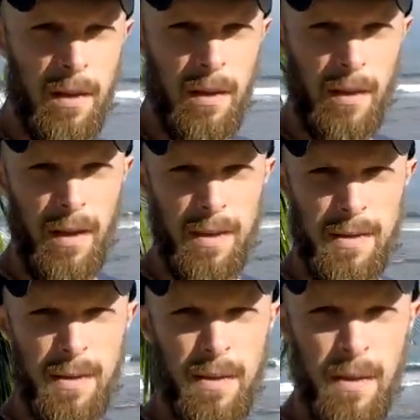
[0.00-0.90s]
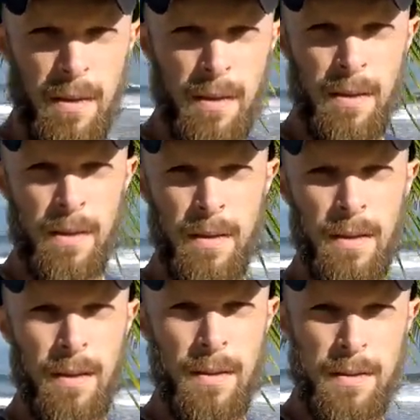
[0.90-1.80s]
Hey guys,
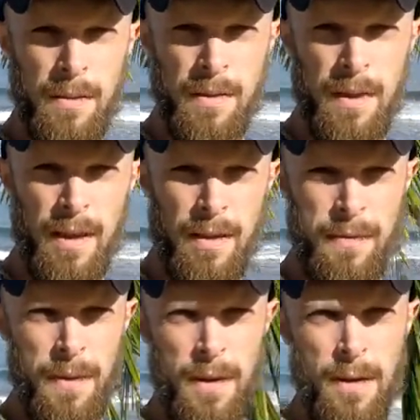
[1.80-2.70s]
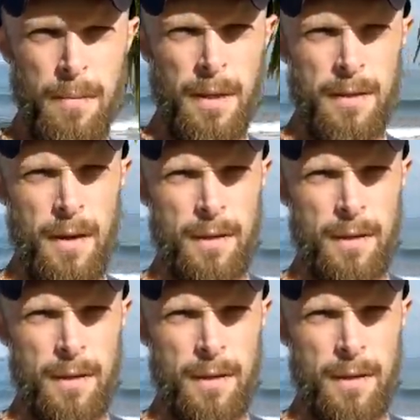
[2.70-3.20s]
so today in this video I'm going to talk